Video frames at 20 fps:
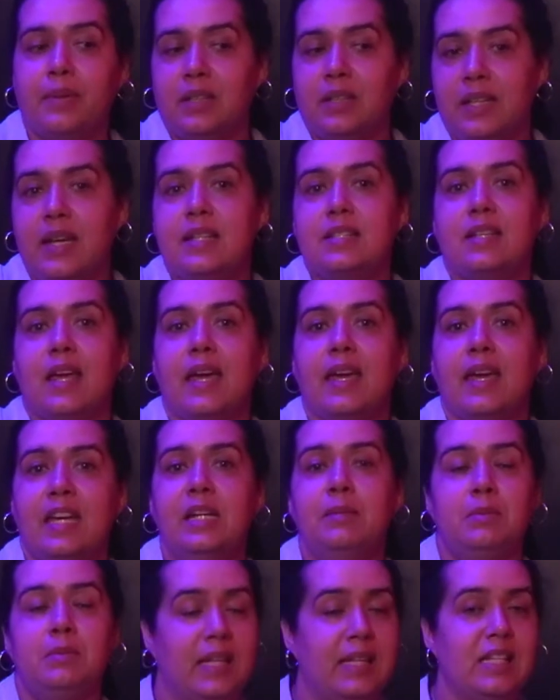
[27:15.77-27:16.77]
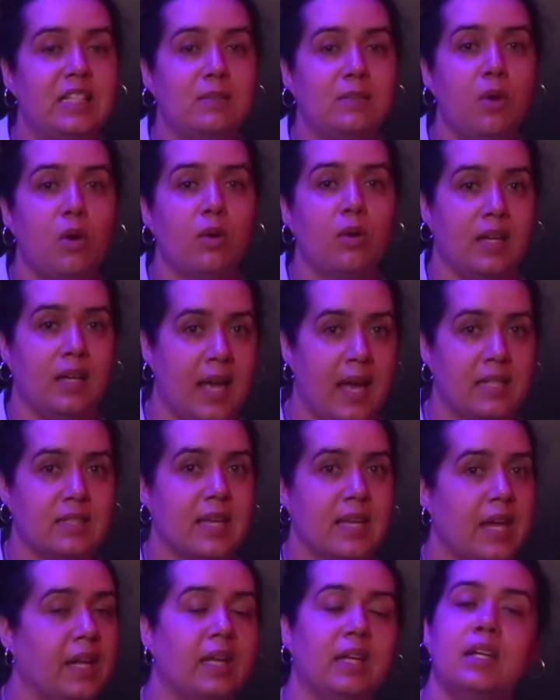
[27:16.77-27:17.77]
please hit up Daily Smoke and ask
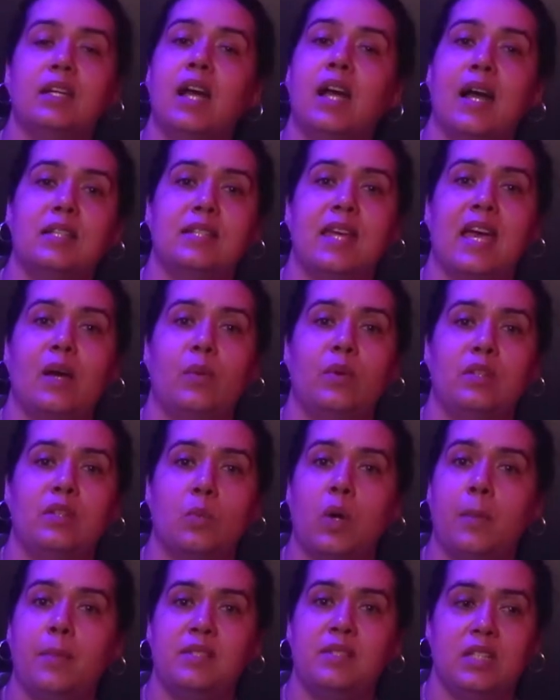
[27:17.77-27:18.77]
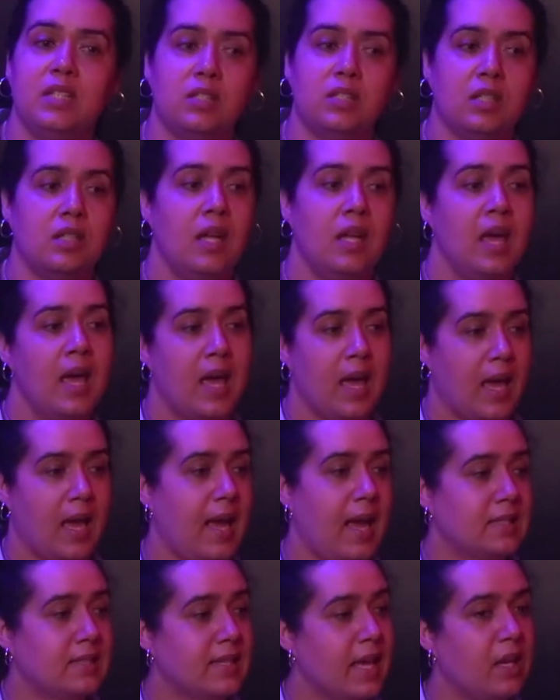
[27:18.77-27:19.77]
how to get in contact with the Wordmatician,
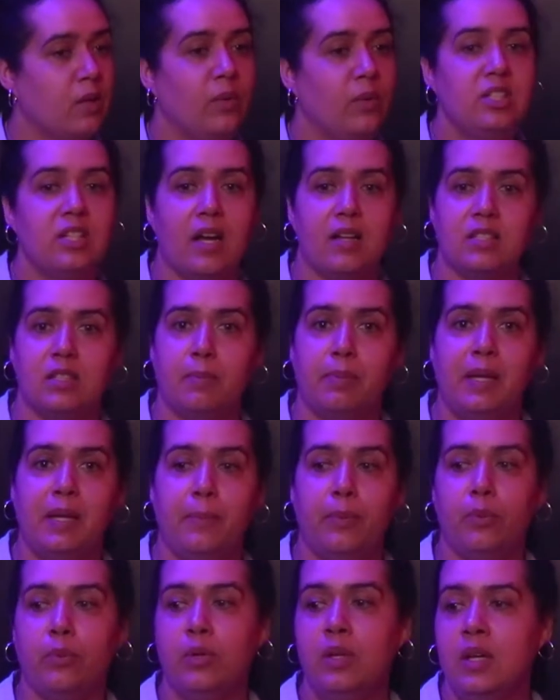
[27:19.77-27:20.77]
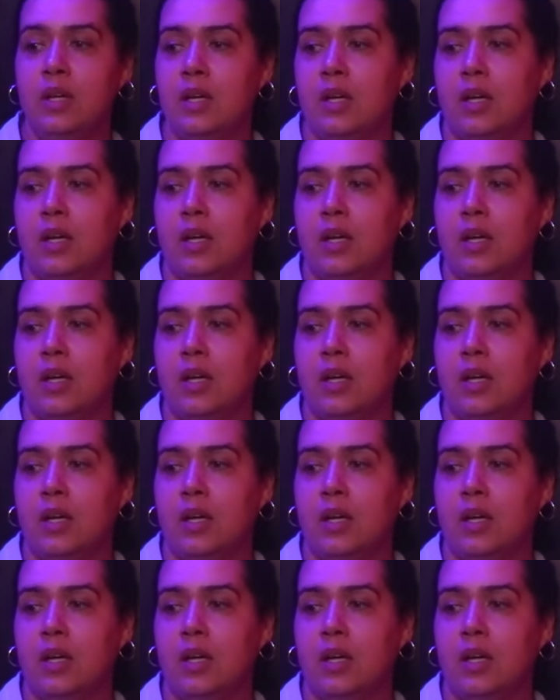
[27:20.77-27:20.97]
ask how to reach out to people.